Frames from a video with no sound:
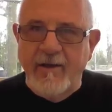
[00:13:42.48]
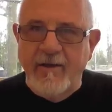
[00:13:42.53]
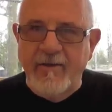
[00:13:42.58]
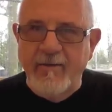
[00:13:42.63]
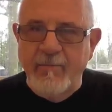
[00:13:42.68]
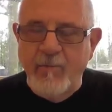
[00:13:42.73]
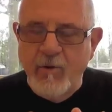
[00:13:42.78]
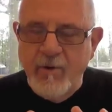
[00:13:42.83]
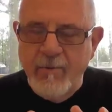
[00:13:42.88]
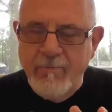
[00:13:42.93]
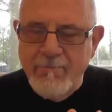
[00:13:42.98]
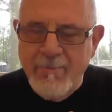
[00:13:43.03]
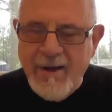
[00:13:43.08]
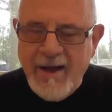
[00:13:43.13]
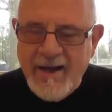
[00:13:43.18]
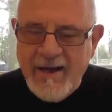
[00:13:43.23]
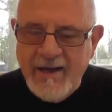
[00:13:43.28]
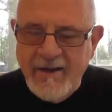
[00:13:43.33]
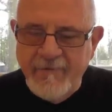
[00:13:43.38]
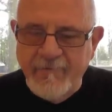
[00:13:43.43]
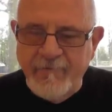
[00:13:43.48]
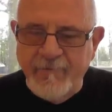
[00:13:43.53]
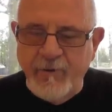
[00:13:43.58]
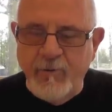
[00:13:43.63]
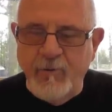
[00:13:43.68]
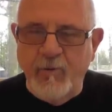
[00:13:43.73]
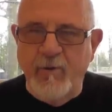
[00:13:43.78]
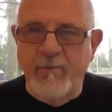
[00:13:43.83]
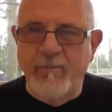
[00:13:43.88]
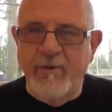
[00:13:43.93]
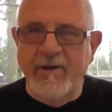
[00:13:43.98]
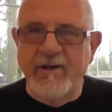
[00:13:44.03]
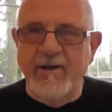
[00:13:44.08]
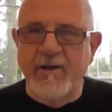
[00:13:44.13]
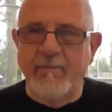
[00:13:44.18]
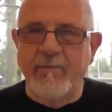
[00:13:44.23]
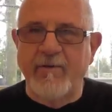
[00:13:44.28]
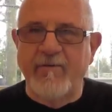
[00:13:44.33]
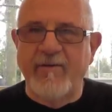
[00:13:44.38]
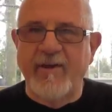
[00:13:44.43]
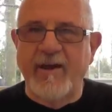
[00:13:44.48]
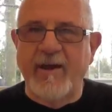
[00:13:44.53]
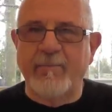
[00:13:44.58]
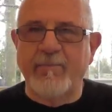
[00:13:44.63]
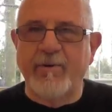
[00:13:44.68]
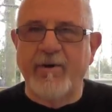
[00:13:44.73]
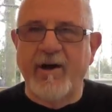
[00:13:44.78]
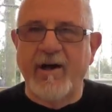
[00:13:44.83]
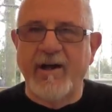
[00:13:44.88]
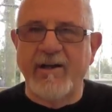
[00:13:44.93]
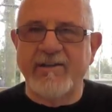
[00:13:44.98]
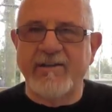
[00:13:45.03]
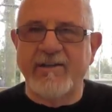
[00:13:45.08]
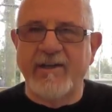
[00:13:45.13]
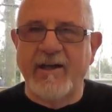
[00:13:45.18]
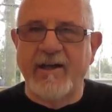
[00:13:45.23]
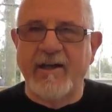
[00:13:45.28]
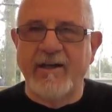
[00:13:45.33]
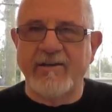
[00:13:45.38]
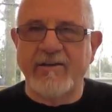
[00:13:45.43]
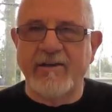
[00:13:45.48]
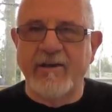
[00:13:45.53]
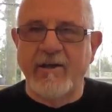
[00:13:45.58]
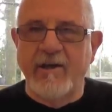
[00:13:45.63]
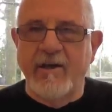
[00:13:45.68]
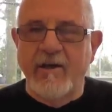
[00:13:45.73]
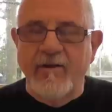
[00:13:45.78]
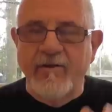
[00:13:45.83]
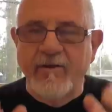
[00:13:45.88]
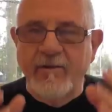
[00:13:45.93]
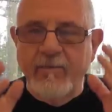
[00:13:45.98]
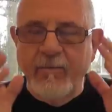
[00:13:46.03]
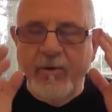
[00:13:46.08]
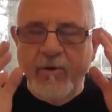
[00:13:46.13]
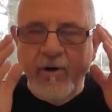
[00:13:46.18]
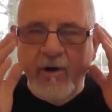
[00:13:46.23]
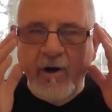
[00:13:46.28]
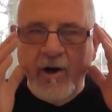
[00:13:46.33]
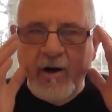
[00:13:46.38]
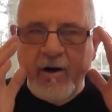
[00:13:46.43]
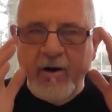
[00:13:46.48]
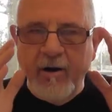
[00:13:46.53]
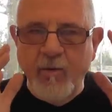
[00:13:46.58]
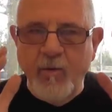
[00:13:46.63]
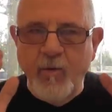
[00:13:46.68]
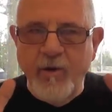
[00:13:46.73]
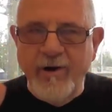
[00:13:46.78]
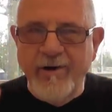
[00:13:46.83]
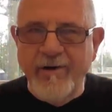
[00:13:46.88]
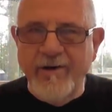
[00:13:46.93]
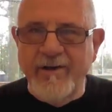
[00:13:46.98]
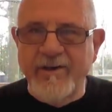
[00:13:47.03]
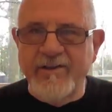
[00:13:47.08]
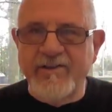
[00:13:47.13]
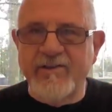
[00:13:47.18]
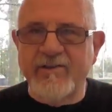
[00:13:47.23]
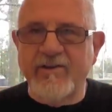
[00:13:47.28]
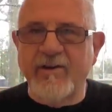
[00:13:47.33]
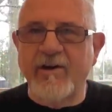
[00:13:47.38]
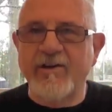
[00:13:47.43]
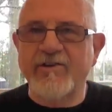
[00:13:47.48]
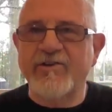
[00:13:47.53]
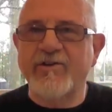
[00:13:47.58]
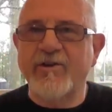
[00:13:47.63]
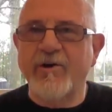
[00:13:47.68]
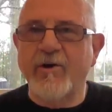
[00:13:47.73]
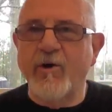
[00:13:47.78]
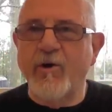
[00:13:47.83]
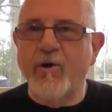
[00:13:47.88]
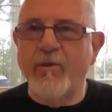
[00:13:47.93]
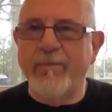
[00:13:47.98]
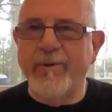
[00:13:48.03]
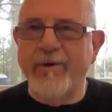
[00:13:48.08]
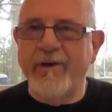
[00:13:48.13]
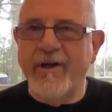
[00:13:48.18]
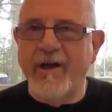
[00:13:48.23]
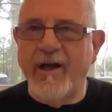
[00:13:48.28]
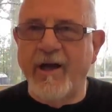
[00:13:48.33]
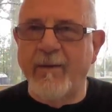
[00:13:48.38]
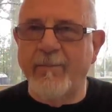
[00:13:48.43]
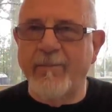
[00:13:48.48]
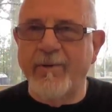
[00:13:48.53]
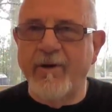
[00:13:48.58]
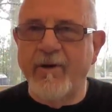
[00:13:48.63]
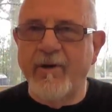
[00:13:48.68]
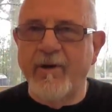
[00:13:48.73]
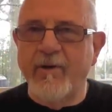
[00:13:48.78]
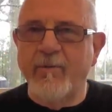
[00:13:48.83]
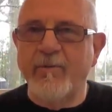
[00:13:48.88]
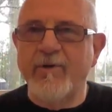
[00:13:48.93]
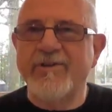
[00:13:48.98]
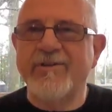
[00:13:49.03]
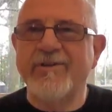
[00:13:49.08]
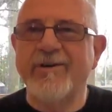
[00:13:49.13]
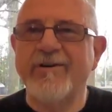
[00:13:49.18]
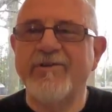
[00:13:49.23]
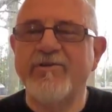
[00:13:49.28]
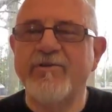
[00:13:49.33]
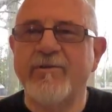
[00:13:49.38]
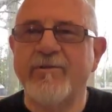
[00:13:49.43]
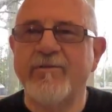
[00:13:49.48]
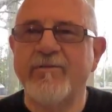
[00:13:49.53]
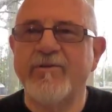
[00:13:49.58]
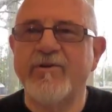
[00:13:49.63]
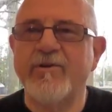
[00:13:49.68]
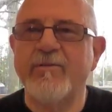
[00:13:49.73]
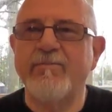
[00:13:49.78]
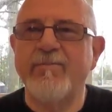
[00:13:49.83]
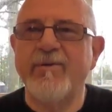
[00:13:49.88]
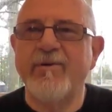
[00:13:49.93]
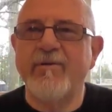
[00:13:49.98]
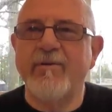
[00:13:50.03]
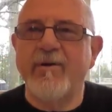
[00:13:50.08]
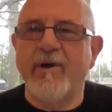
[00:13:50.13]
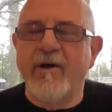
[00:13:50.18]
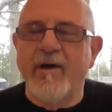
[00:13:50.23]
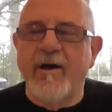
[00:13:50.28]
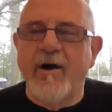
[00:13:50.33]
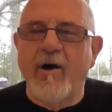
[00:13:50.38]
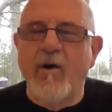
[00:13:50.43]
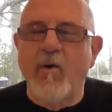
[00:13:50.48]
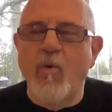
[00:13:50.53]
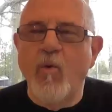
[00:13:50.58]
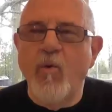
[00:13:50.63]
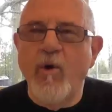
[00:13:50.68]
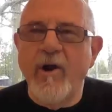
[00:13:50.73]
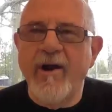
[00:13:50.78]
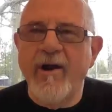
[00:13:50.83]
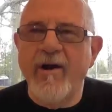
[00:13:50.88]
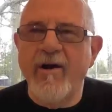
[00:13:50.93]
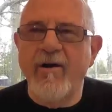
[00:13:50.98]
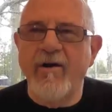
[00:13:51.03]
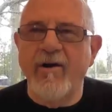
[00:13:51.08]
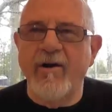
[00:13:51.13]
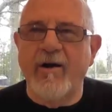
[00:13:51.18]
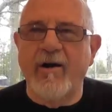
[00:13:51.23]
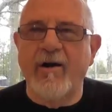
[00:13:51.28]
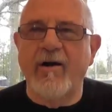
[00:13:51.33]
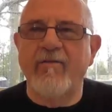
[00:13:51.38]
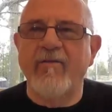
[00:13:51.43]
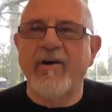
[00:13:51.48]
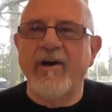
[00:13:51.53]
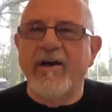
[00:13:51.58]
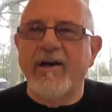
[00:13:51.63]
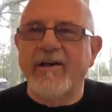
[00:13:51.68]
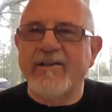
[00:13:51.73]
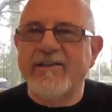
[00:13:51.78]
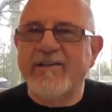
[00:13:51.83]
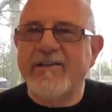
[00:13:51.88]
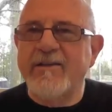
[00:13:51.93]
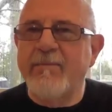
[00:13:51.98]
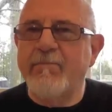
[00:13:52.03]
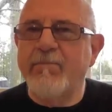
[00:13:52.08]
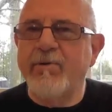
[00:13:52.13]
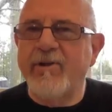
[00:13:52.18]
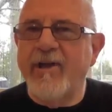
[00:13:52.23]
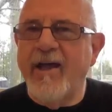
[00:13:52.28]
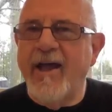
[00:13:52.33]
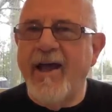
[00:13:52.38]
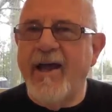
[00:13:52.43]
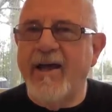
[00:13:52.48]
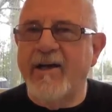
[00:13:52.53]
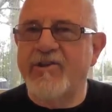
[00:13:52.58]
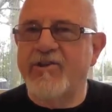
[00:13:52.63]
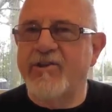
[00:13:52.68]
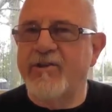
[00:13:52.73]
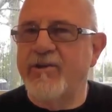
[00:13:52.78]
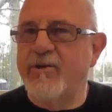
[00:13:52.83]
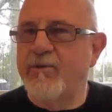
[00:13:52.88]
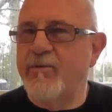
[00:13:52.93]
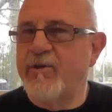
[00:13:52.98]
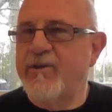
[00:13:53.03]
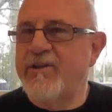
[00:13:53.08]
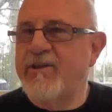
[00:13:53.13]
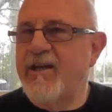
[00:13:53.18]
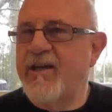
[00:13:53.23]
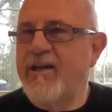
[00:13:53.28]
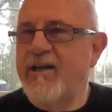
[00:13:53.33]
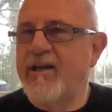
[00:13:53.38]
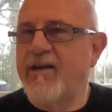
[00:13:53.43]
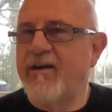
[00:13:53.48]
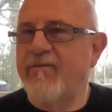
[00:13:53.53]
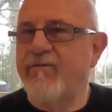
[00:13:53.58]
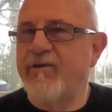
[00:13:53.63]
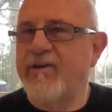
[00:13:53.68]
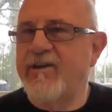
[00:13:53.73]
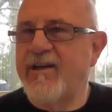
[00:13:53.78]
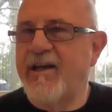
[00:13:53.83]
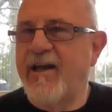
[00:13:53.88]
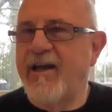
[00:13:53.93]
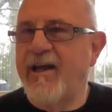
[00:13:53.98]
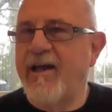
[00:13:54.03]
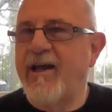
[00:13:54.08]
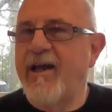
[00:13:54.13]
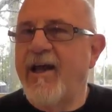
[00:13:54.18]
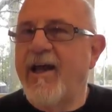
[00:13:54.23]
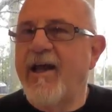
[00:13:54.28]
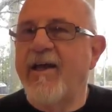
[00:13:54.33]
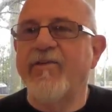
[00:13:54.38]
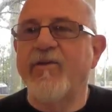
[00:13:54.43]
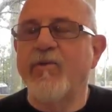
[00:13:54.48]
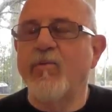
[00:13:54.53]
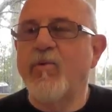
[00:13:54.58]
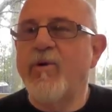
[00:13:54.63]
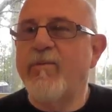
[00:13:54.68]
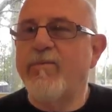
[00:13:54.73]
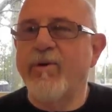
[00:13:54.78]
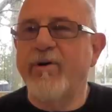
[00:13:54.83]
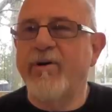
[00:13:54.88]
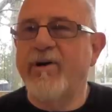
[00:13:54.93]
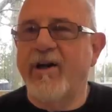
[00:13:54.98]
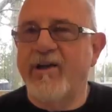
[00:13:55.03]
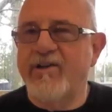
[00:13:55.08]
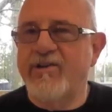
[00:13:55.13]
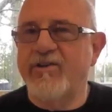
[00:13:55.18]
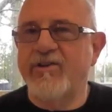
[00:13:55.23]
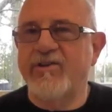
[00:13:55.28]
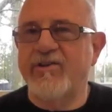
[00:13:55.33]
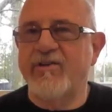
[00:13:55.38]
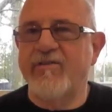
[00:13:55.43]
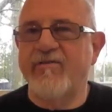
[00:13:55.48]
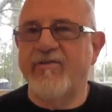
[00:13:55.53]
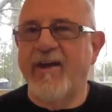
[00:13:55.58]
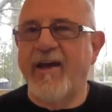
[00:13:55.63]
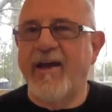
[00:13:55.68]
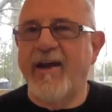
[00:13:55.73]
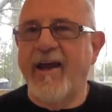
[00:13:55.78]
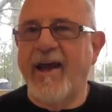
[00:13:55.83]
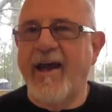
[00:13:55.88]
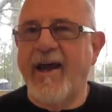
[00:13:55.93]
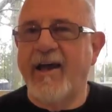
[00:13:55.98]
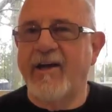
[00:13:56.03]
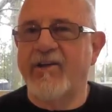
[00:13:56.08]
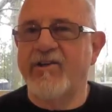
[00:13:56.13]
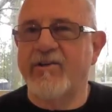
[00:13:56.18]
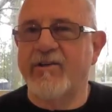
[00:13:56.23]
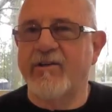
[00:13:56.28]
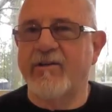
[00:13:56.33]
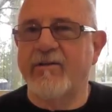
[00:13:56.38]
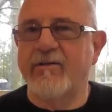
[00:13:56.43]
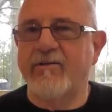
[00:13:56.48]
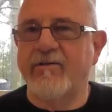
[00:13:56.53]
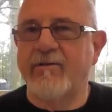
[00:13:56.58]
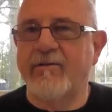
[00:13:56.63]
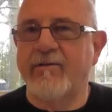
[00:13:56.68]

the more mindful we become of that process, the more our awareness starts to open up. We start to be aware of a simple action that we take every day and the repercussions of that action.